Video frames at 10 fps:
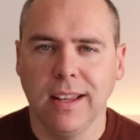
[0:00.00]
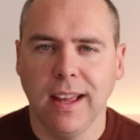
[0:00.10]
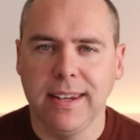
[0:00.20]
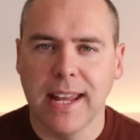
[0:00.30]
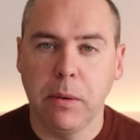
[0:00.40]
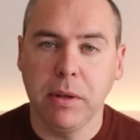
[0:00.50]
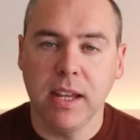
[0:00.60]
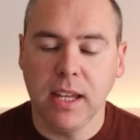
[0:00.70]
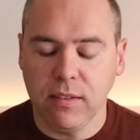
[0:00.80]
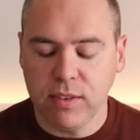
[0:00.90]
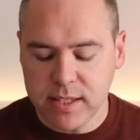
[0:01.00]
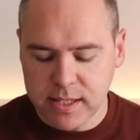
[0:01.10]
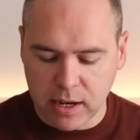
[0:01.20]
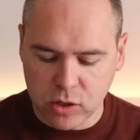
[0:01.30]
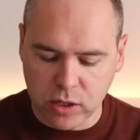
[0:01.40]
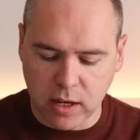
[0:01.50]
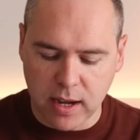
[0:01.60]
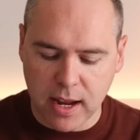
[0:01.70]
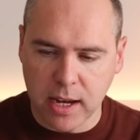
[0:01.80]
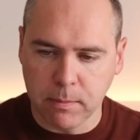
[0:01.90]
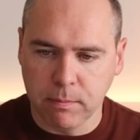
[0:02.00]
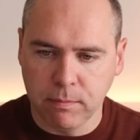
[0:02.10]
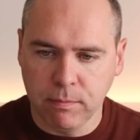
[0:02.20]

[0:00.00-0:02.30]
And now we can give this section a name.